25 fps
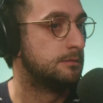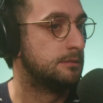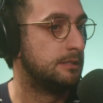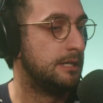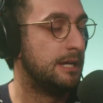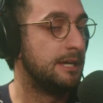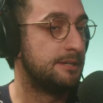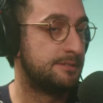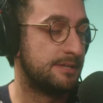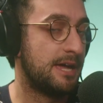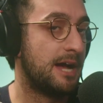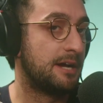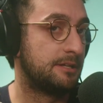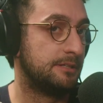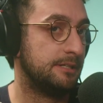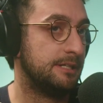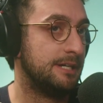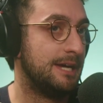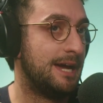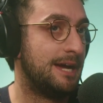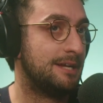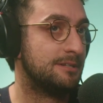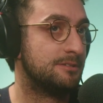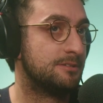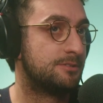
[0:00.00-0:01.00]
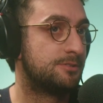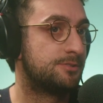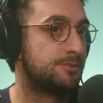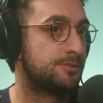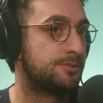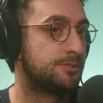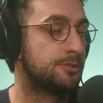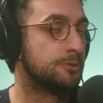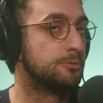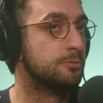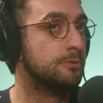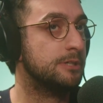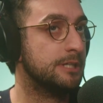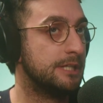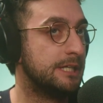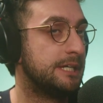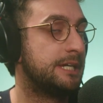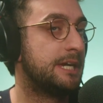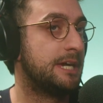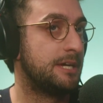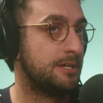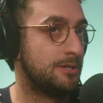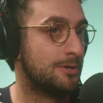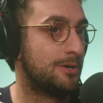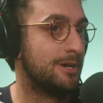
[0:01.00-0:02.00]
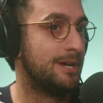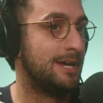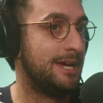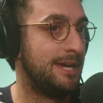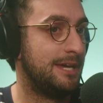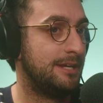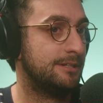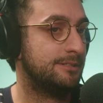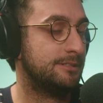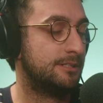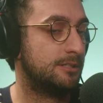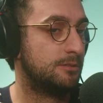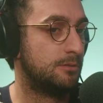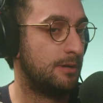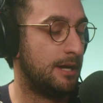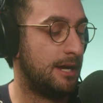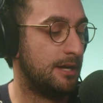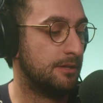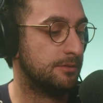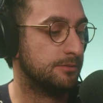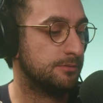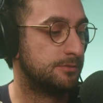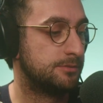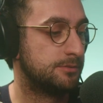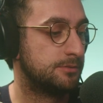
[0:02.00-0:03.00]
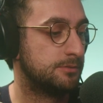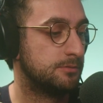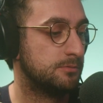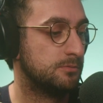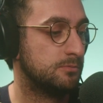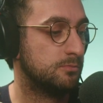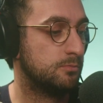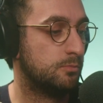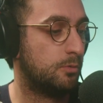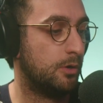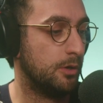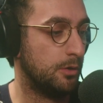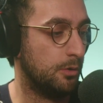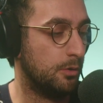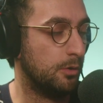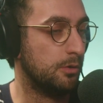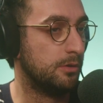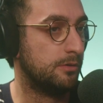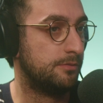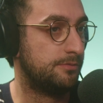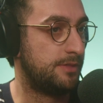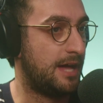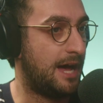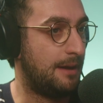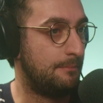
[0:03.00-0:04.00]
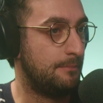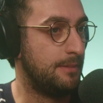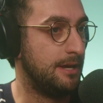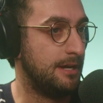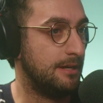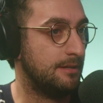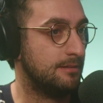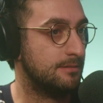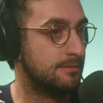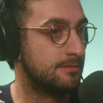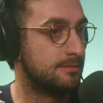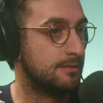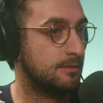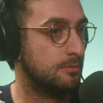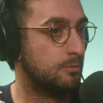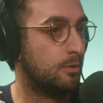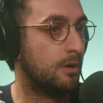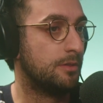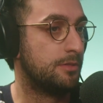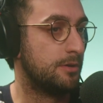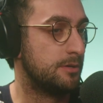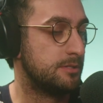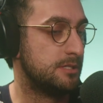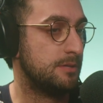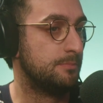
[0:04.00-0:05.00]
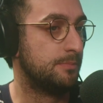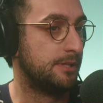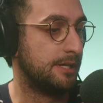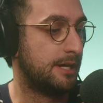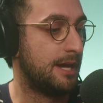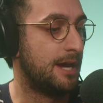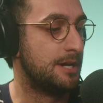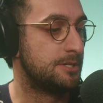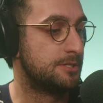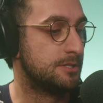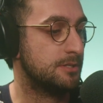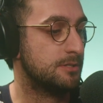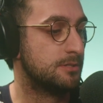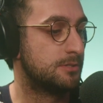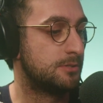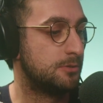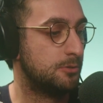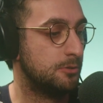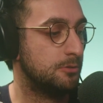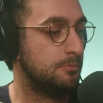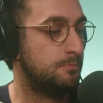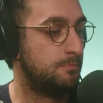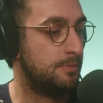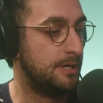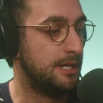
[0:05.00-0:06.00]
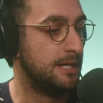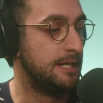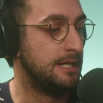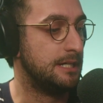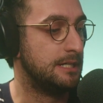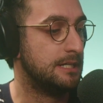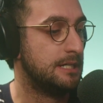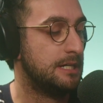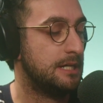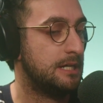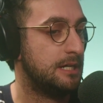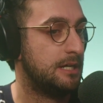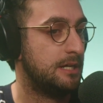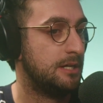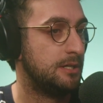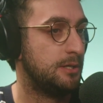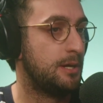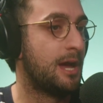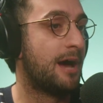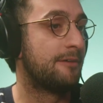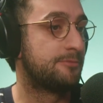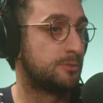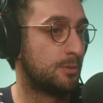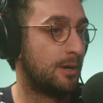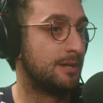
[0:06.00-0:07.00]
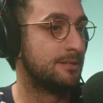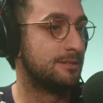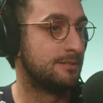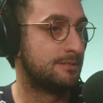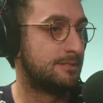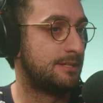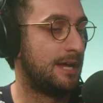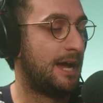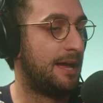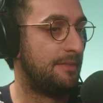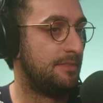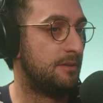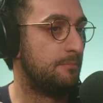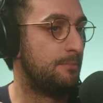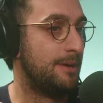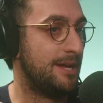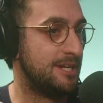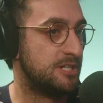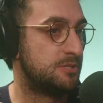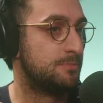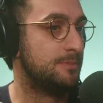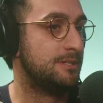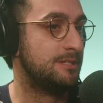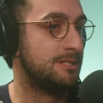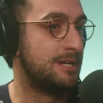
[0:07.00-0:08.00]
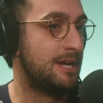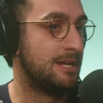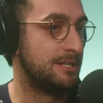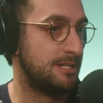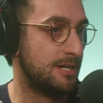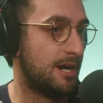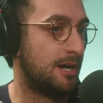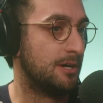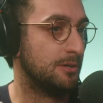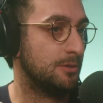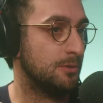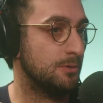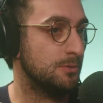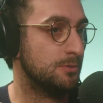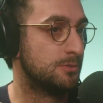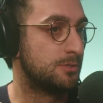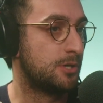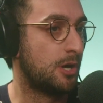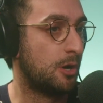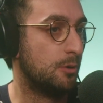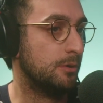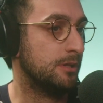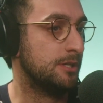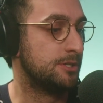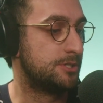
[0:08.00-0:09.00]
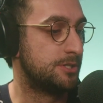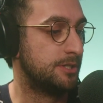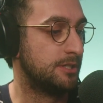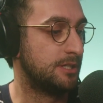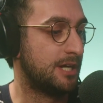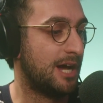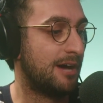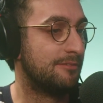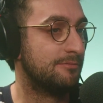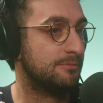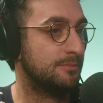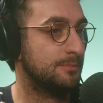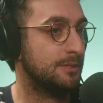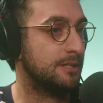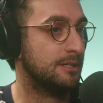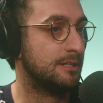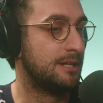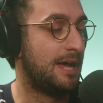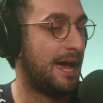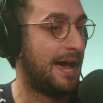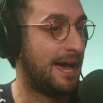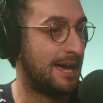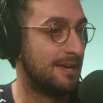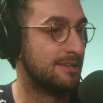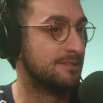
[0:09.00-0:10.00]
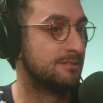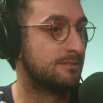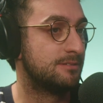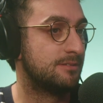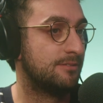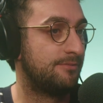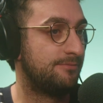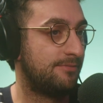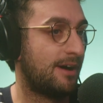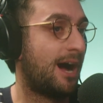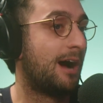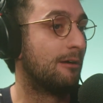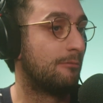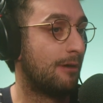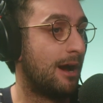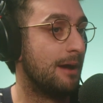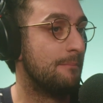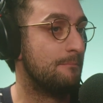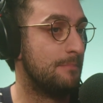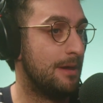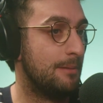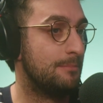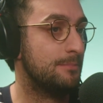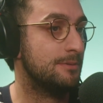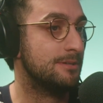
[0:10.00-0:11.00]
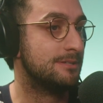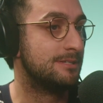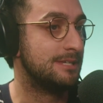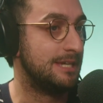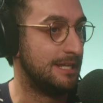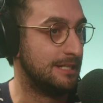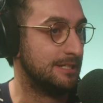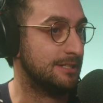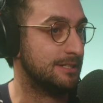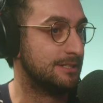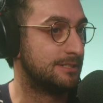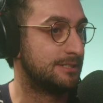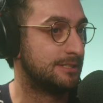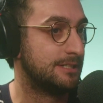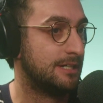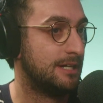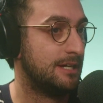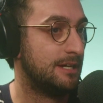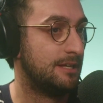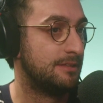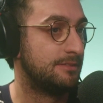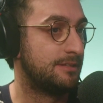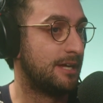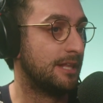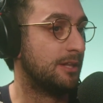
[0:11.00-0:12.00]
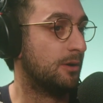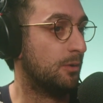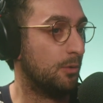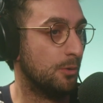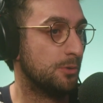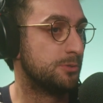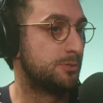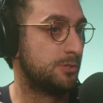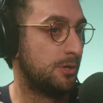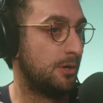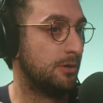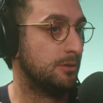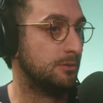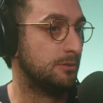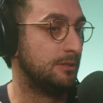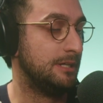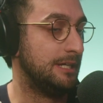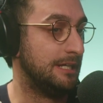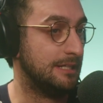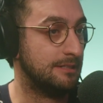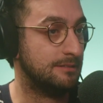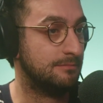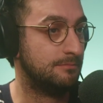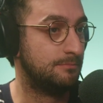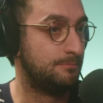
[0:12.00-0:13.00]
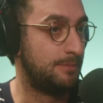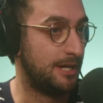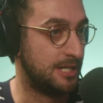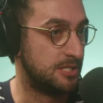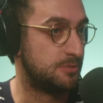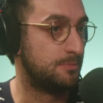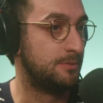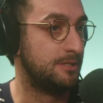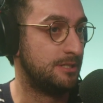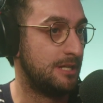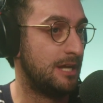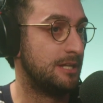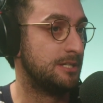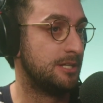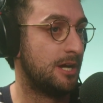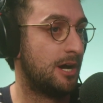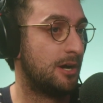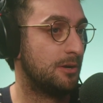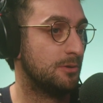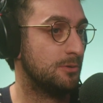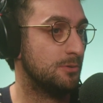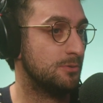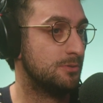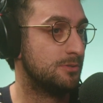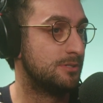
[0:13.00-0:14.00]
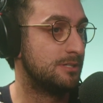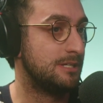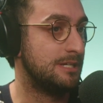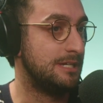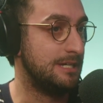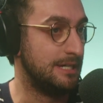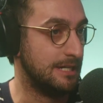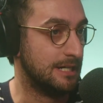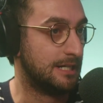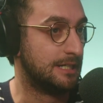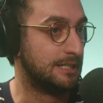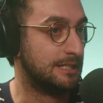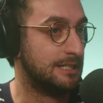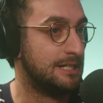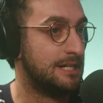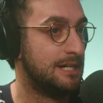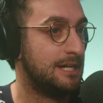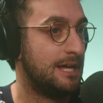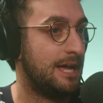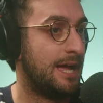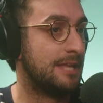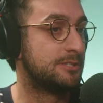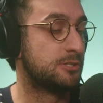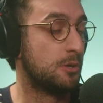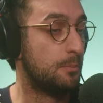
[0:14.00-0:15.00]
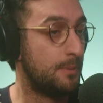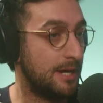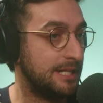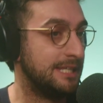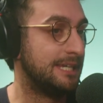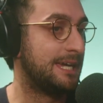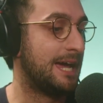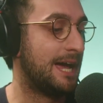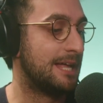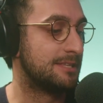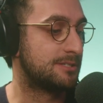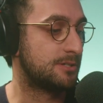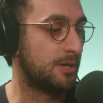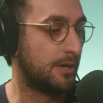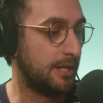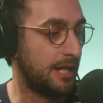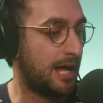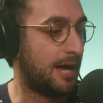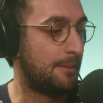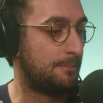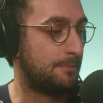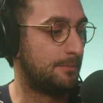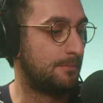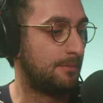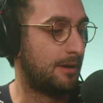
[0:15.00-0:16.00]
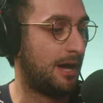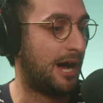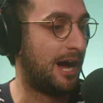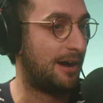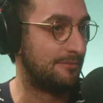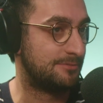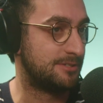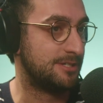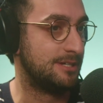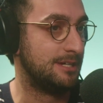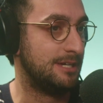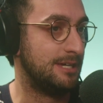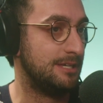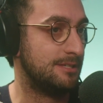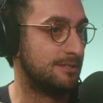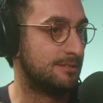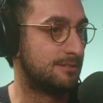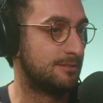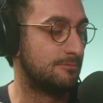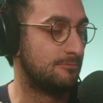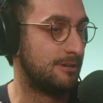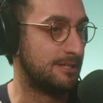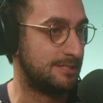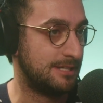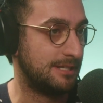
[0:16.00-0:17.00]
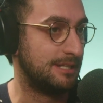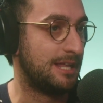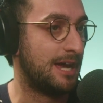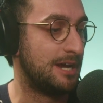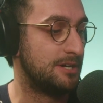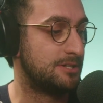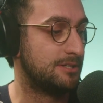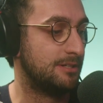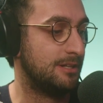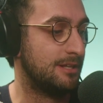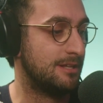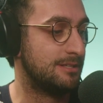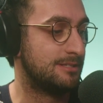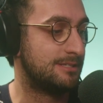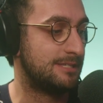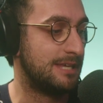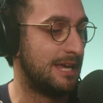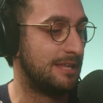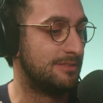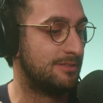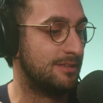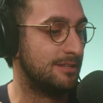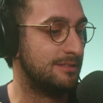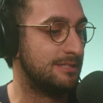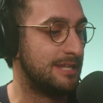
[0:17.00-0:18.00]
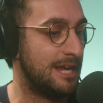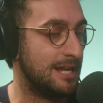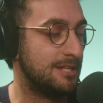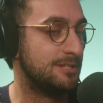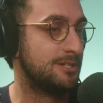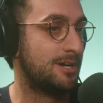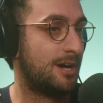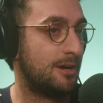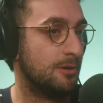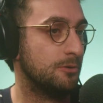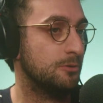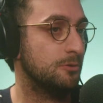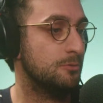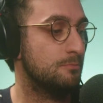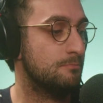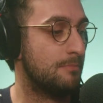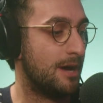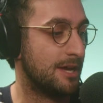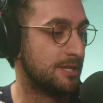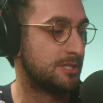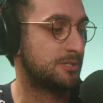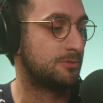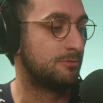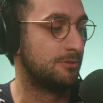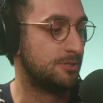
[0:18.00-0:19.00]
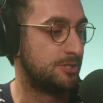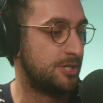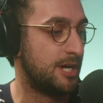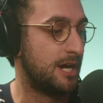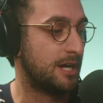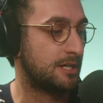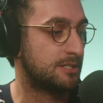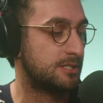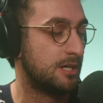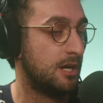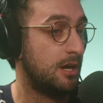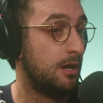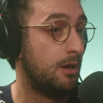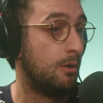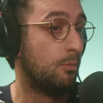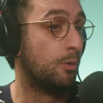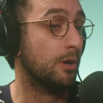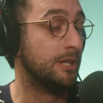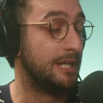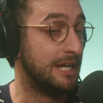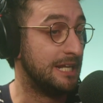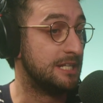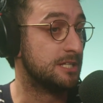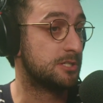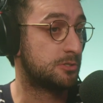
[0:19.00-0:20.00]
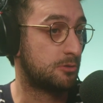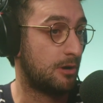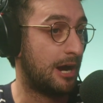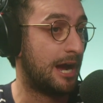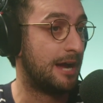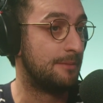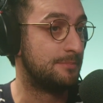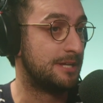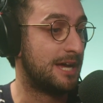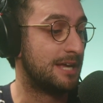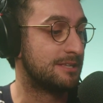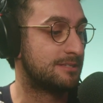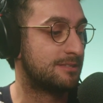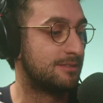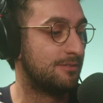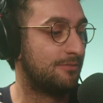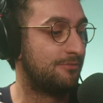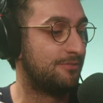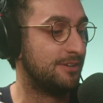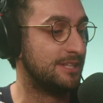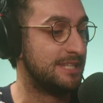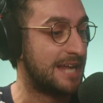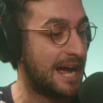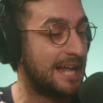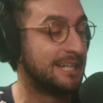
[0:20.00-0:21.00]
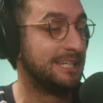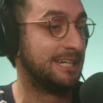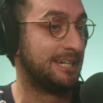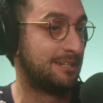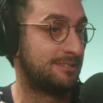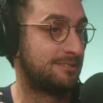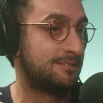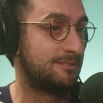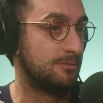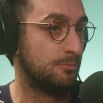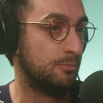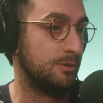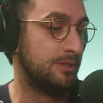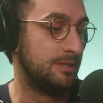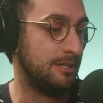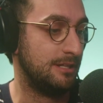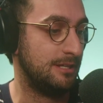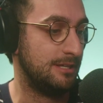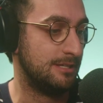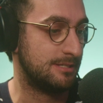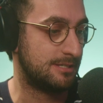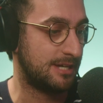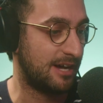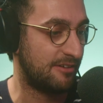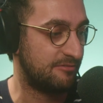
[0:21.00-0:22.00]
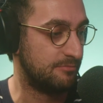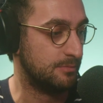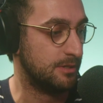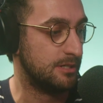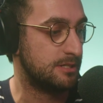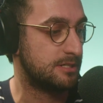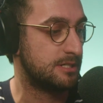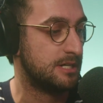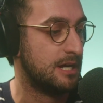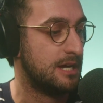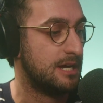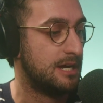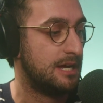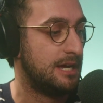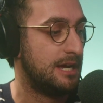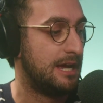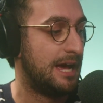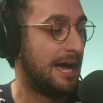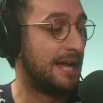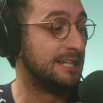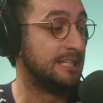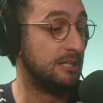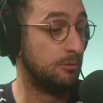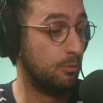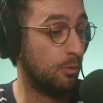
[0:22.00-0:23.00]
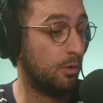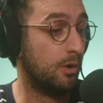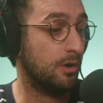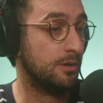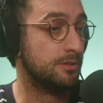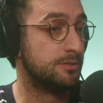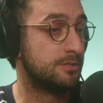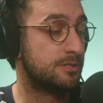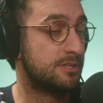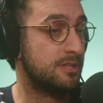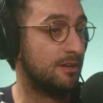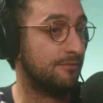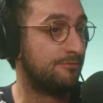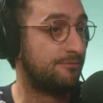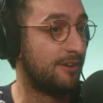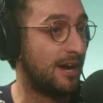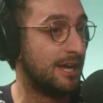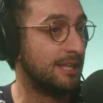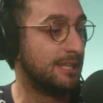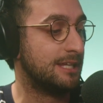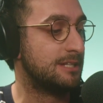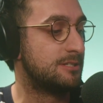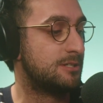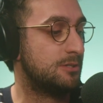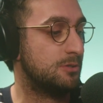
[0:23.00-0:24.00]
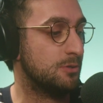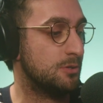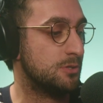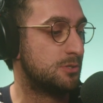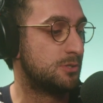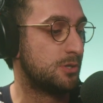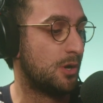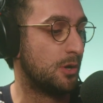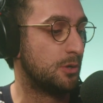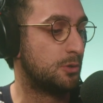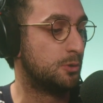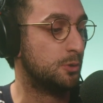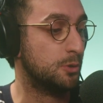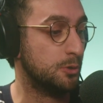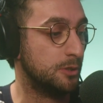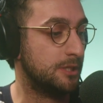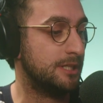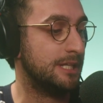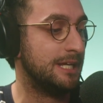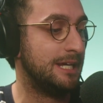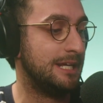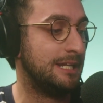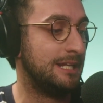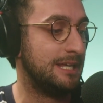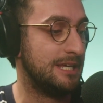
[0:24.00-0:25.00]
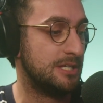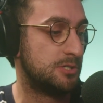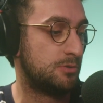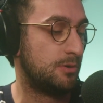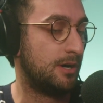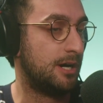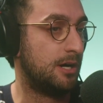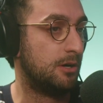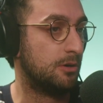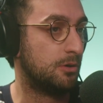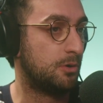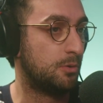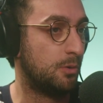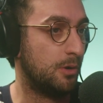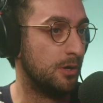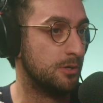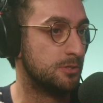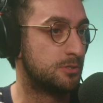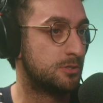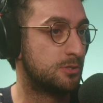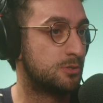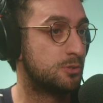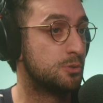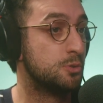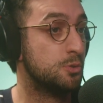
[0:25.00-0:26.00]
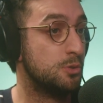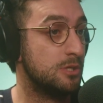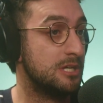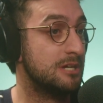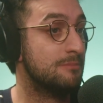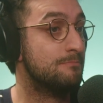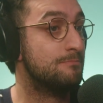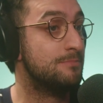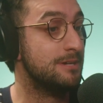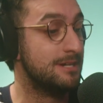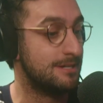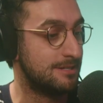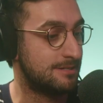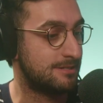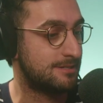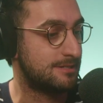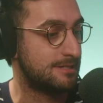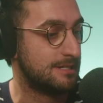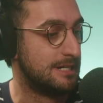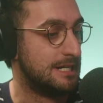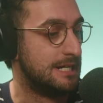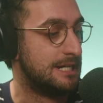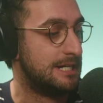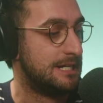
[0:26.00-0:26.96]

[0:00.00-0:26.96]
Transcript: Exactly. And to really get your head around what all of that means and what those implications could be, you have to understand that Benjamin Netanyahu's coalition government has far-right members in it that are also in Benjamin Netanyahu's ear. And so Benny Gantz got up after his resignation and said that Netanyahu must reject what he described as the fanatics within his government. And he warned that failing to do so could lead Israel, quote, to the abyss.